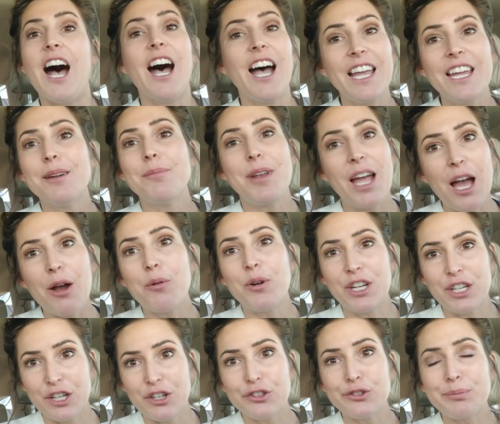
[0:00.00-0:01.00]
I am not
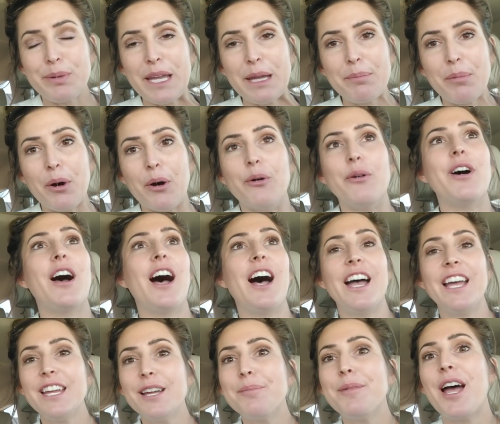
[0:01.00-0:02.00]
one of those people.
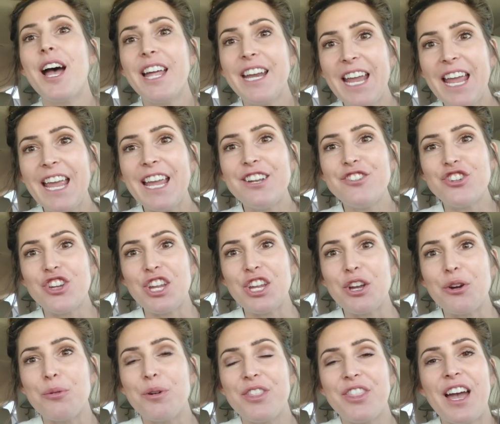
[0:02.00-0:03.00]
I am not
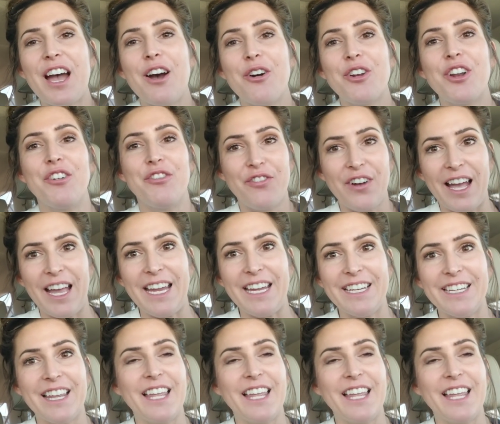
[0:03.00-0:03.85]
aging without a fight.